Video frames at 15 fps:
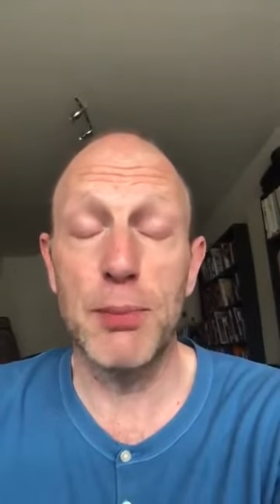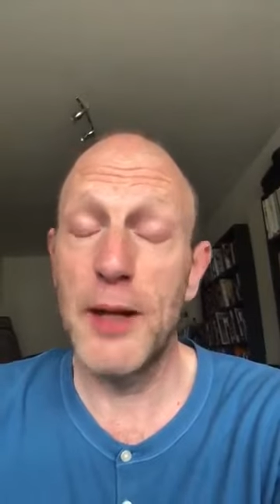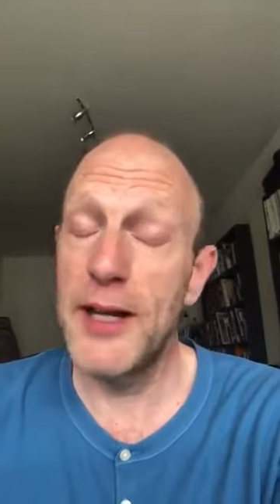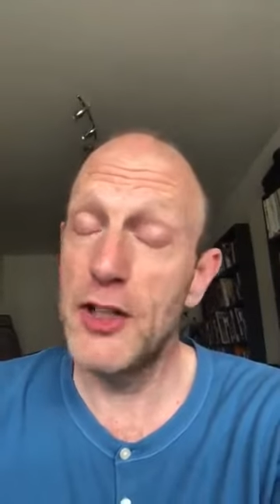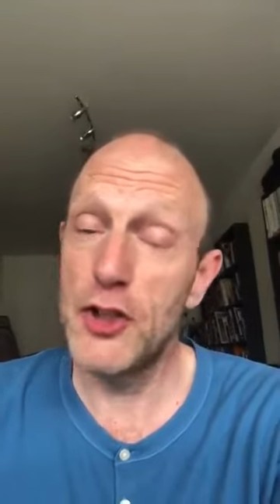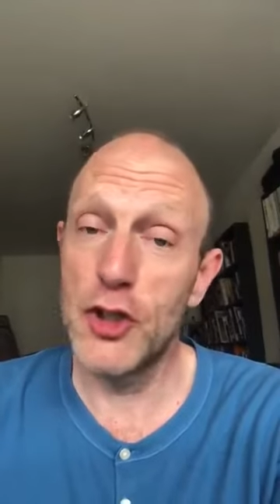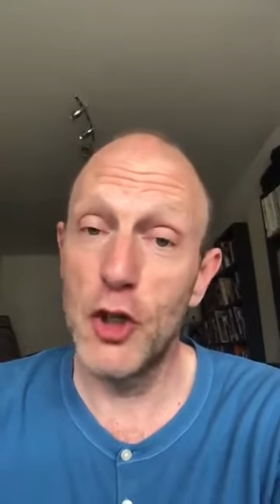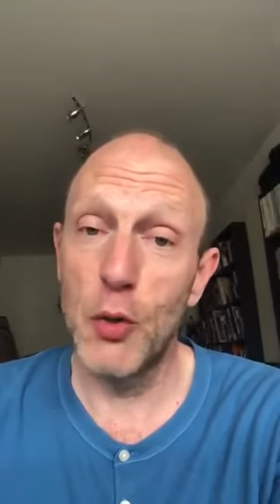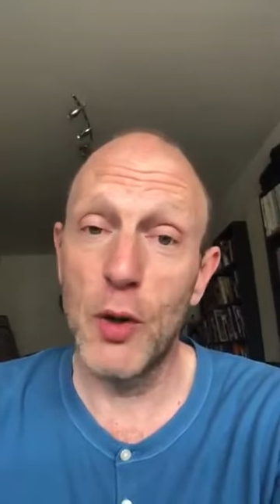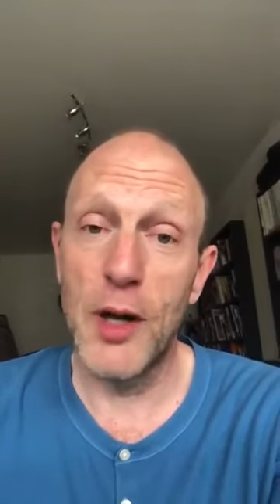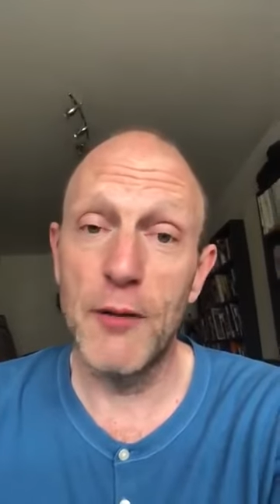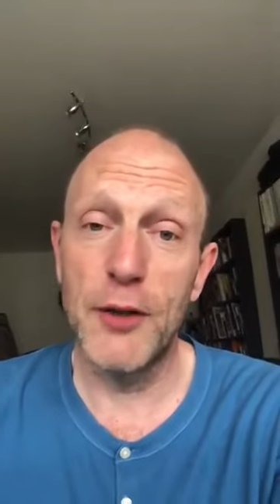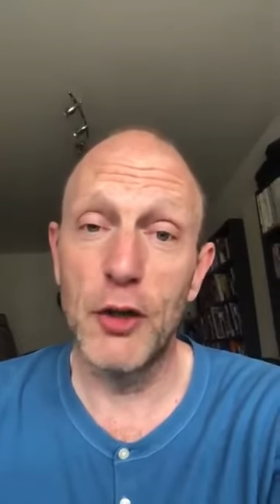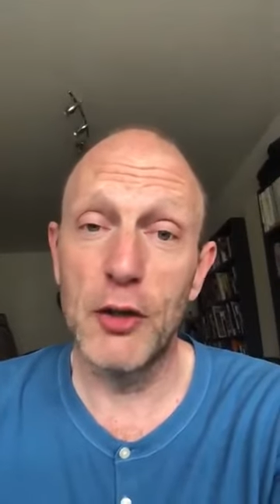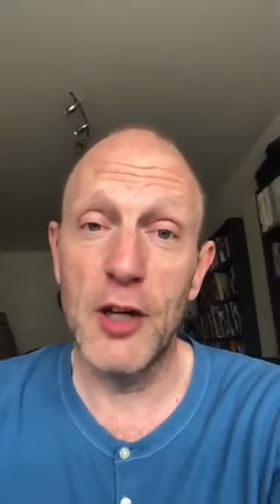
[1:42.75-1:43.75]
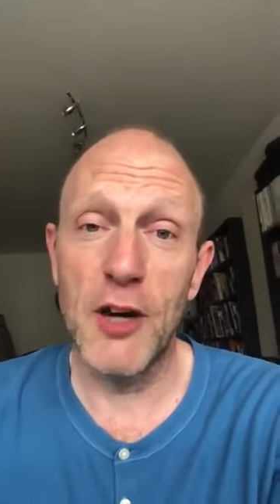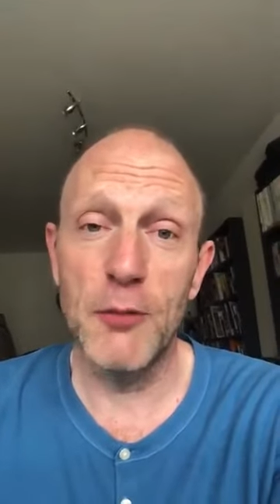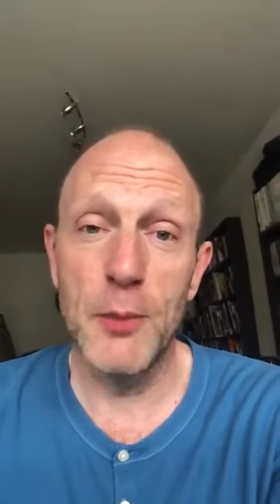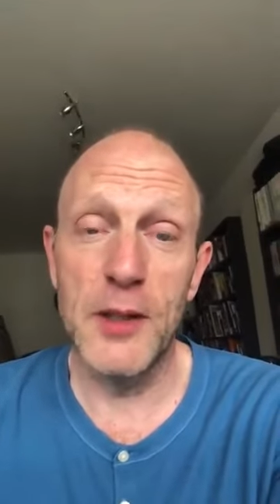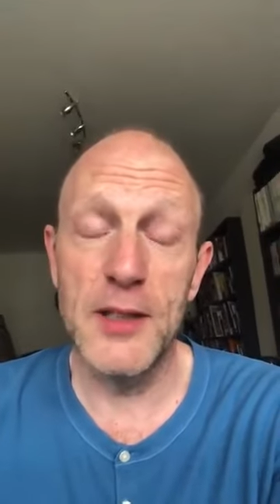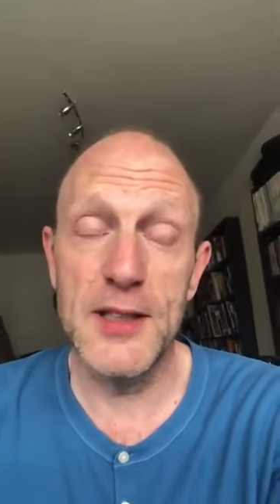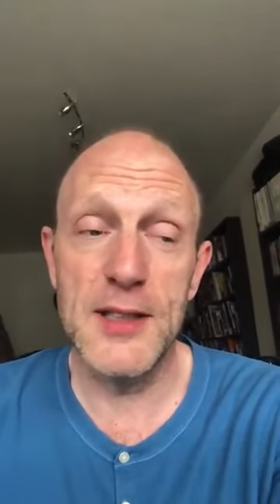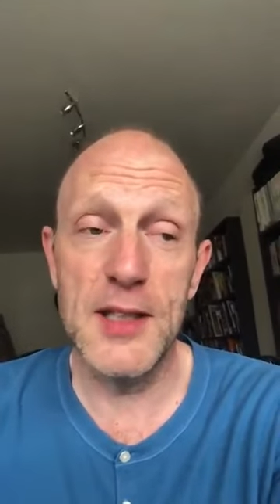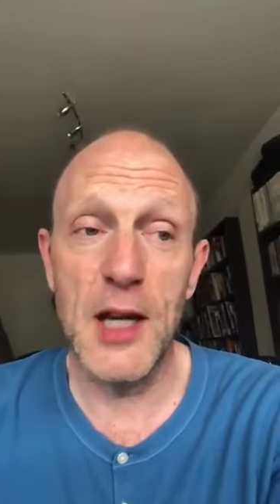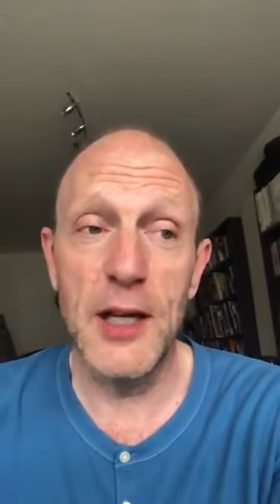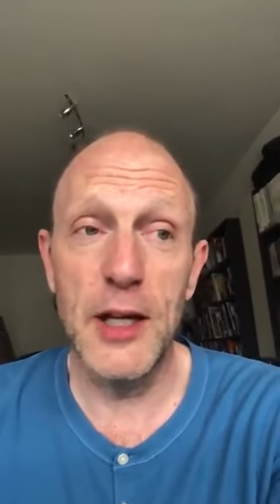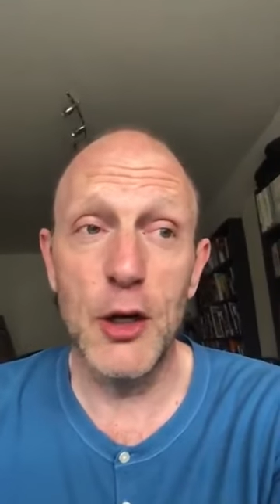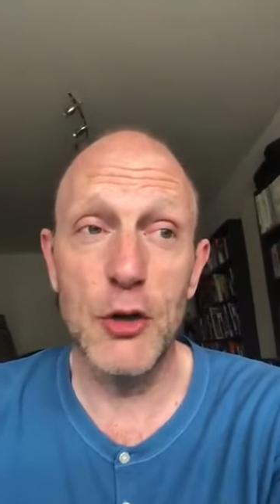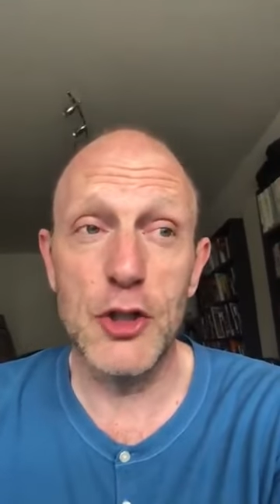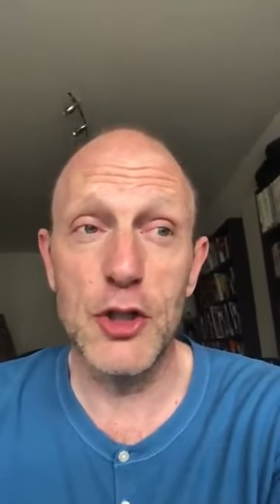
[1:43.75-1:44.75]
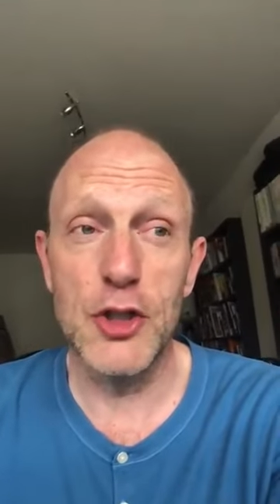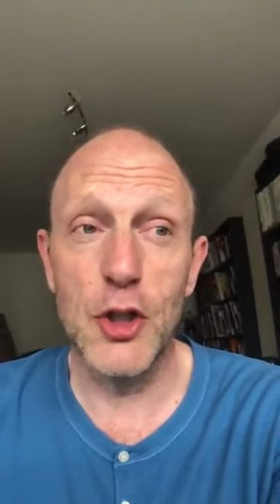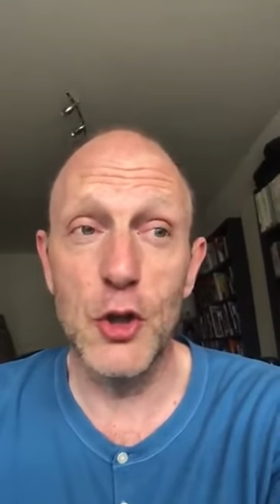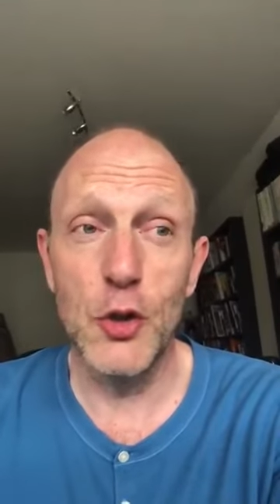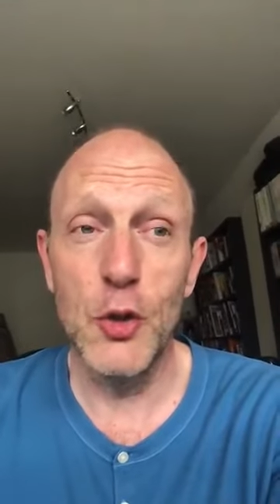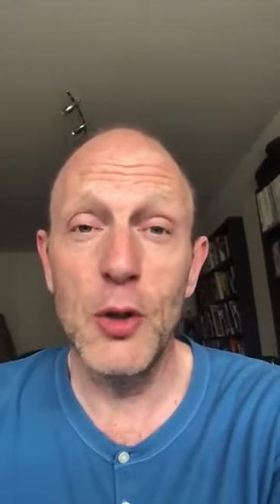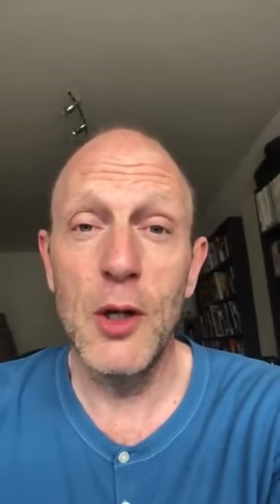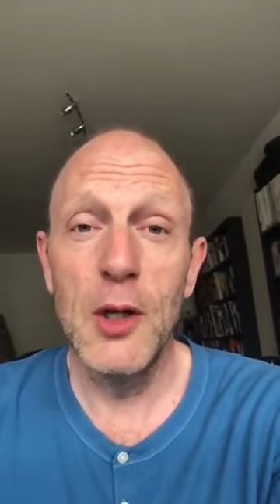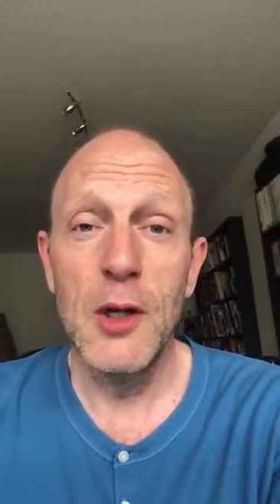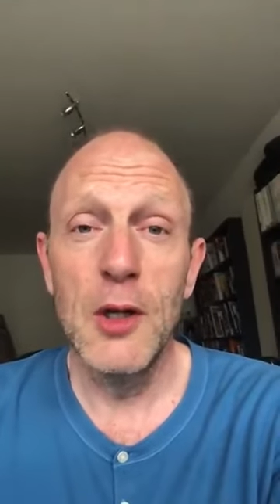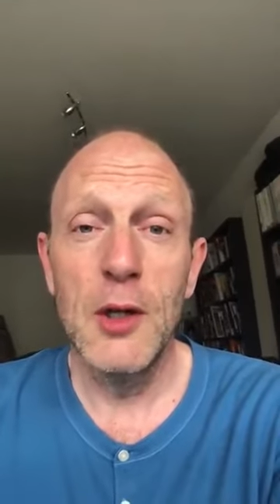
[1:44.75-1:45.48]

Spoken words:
Please do whatever your government is telling you to do.